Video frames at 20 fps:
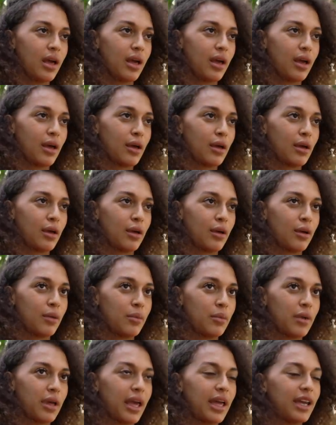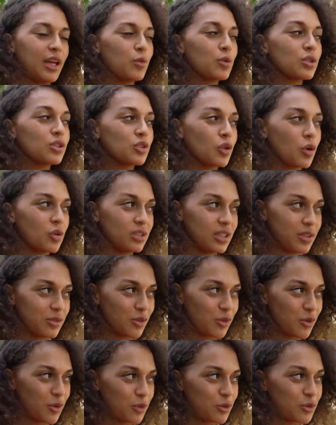And it was so
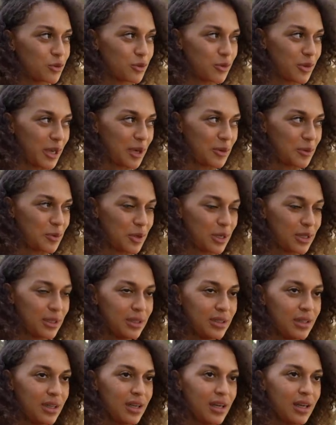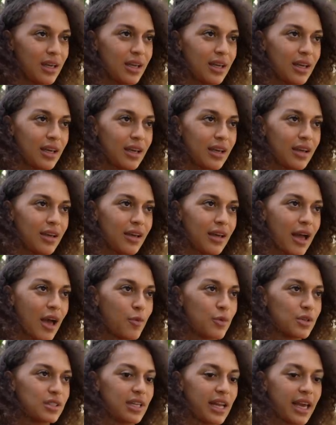difficult to find one. I
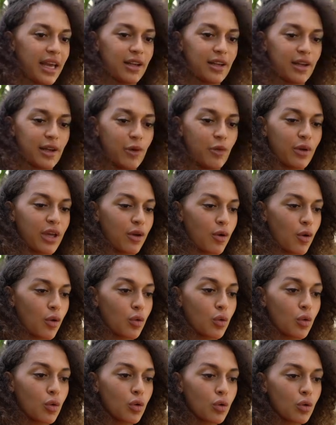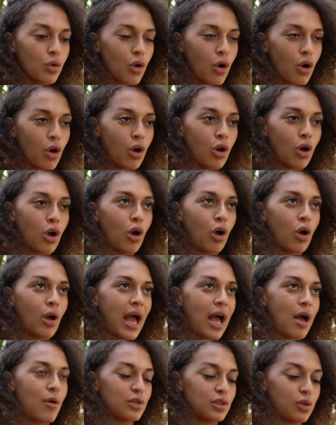was like looking on Google,
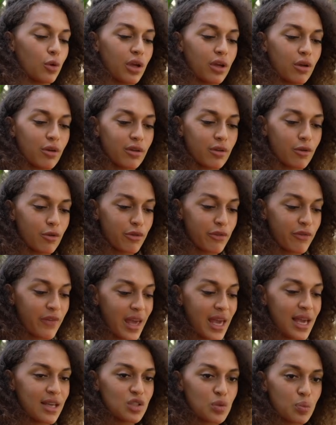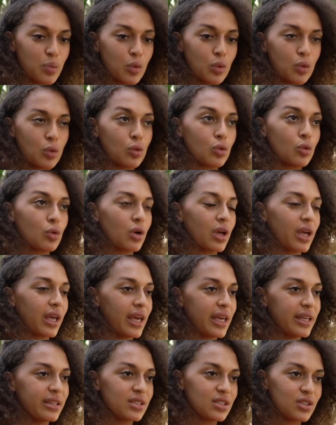I was looking on Facebook,
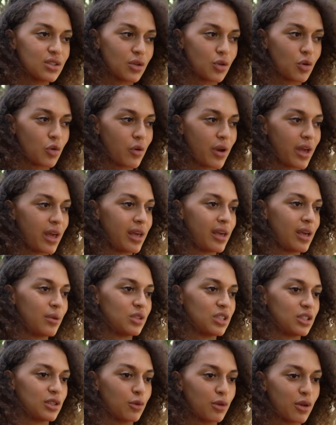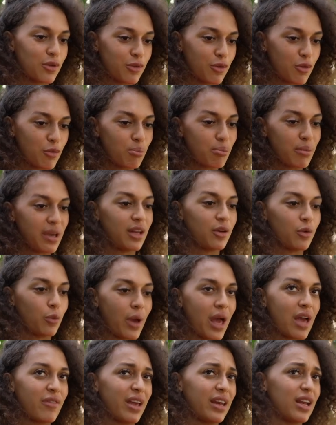Instagram, just looking for a
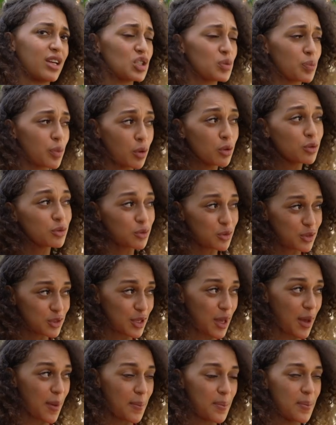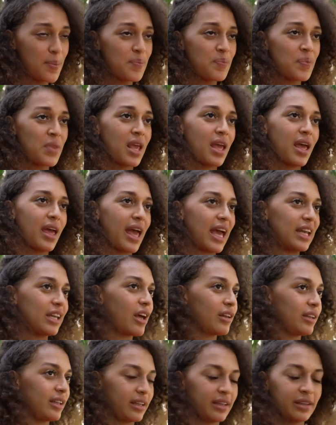midwife. And I spoke to some,
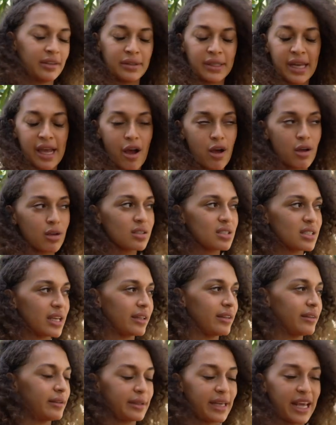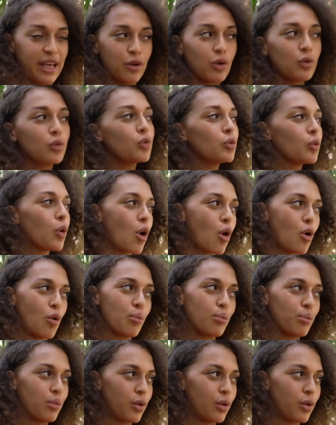And they all said they don't do home